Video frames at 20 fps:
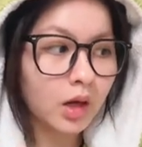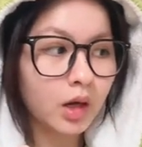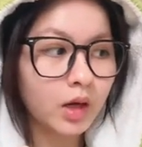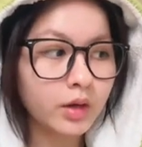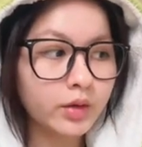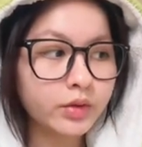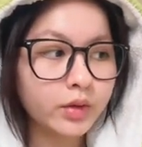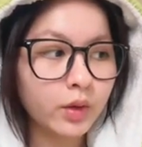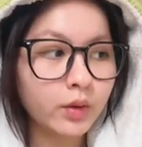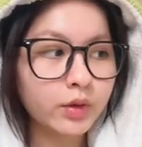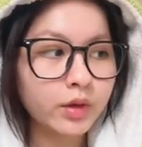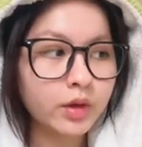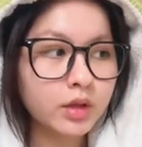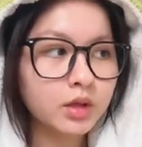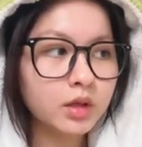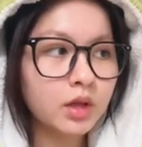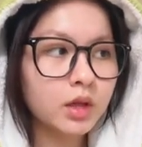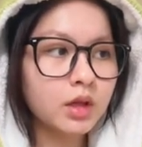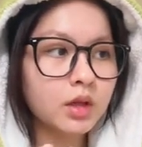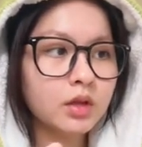So this
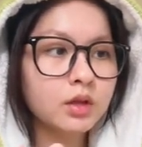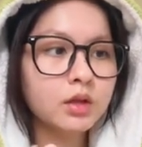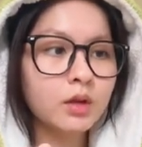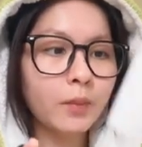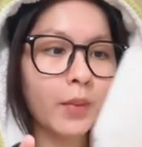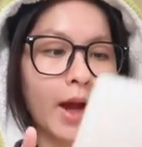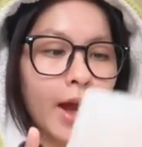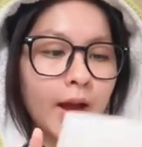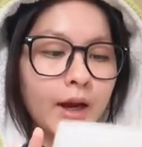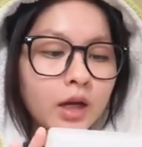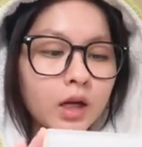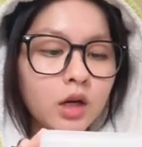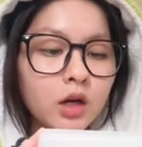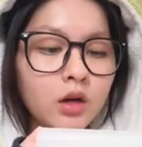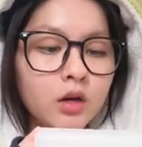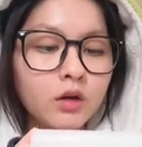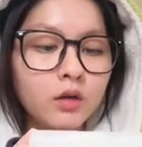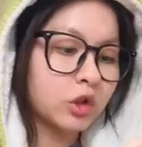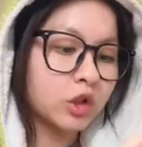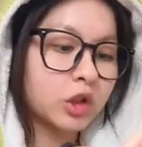is the pack
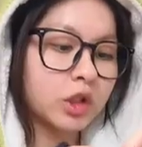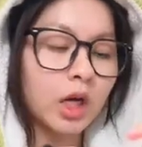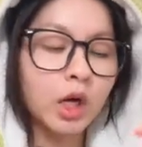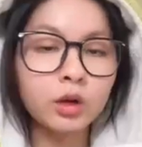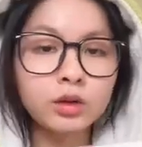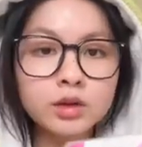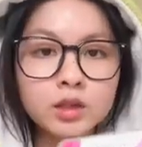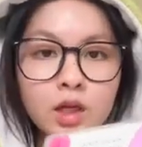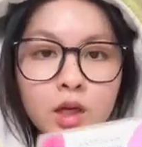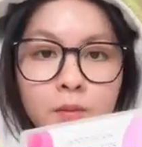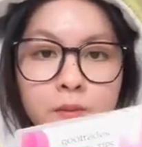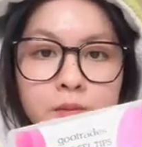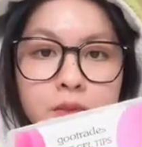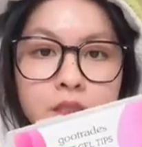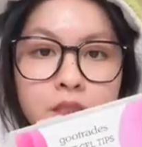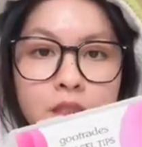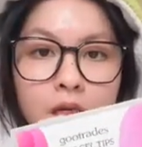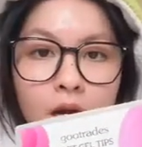of gel tips that I